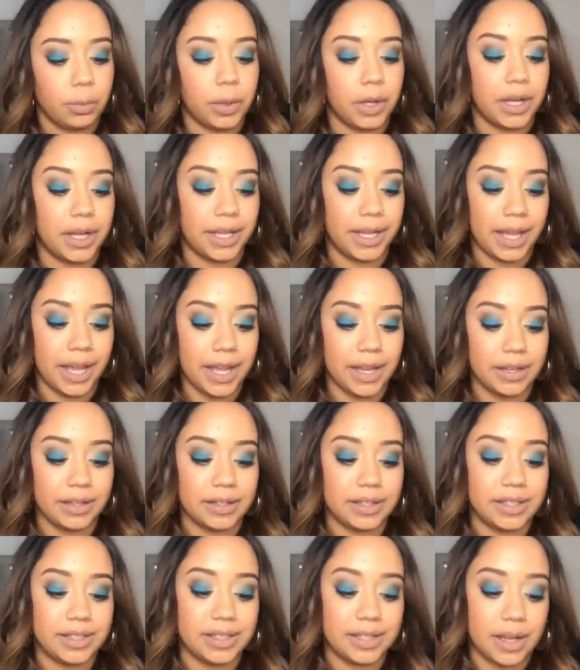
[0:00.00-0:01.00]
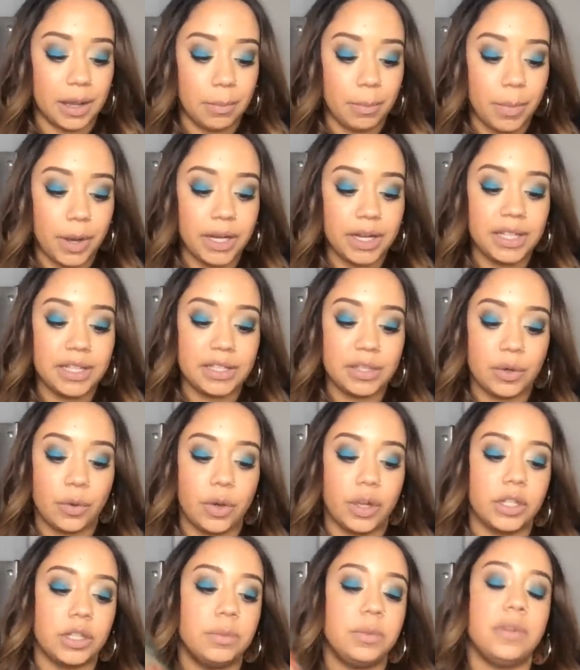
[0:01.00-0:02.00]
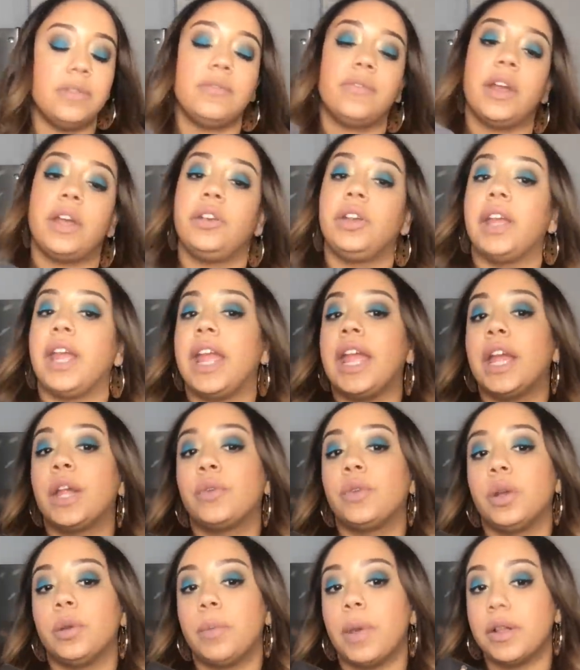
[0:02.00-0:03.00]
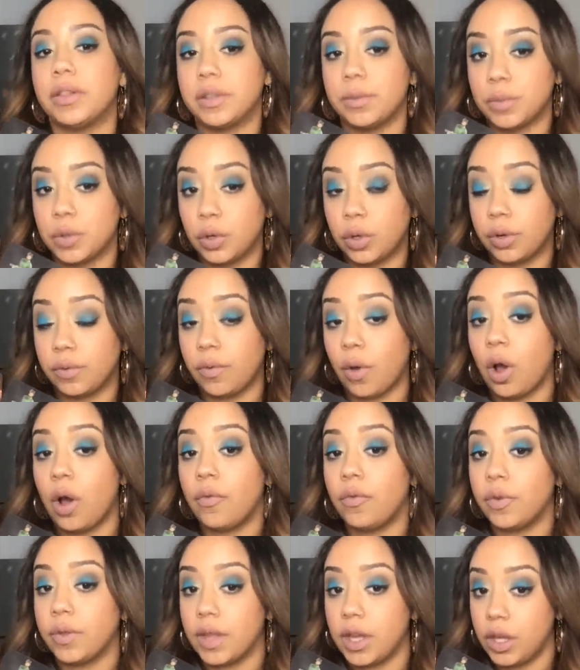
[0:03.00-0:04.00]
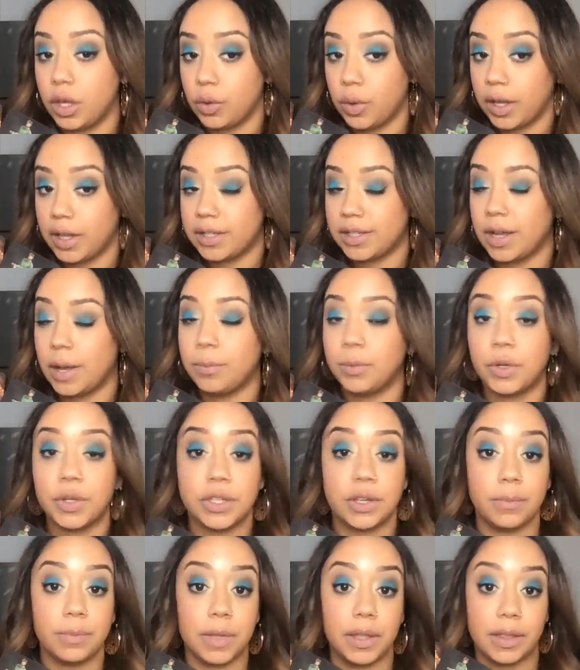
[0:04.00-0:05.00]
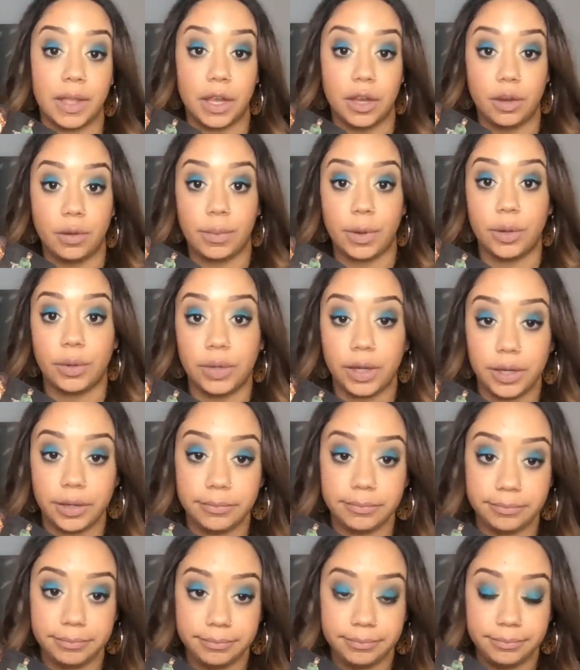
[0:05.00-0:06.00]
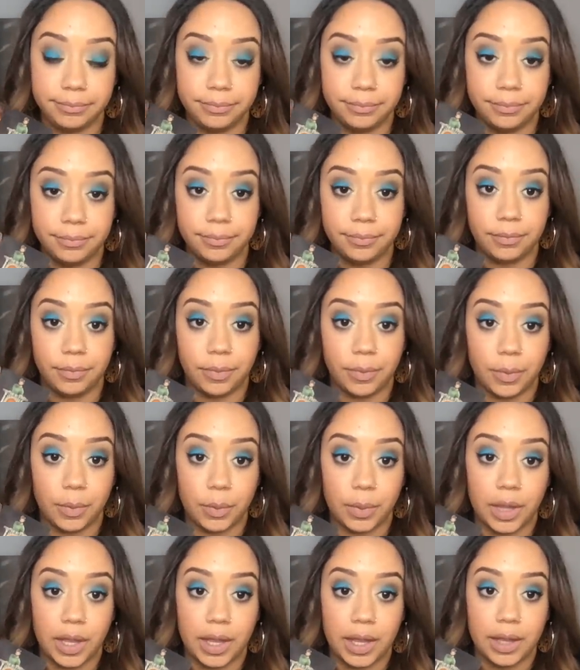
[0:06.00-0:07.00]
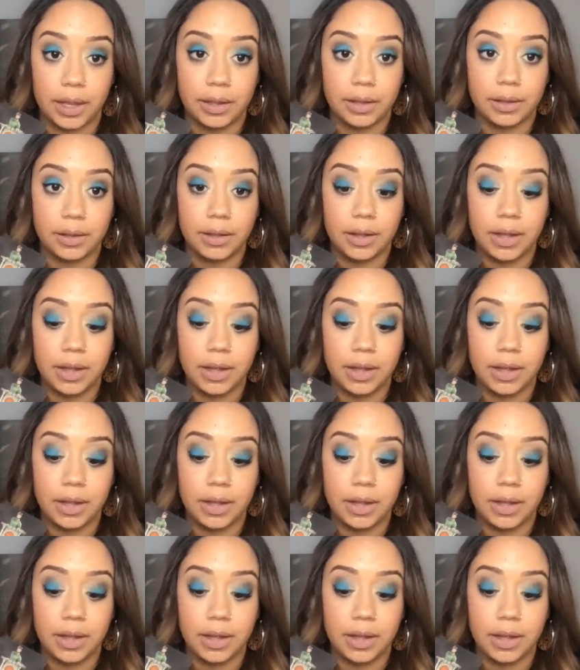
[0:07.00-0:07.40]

But again, somebody is going to be very angry about some sort of offer that you accept or something that you're building. Okay.